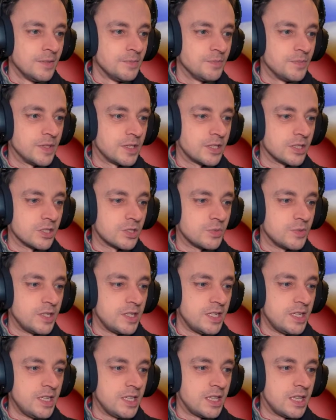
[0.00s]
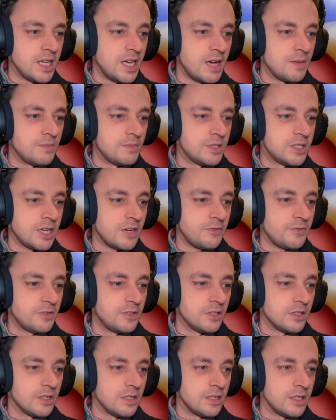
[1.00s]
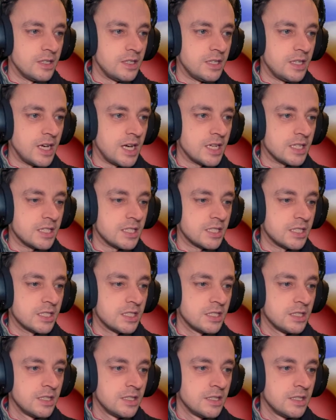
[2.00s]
Because we need them, definitely, yes.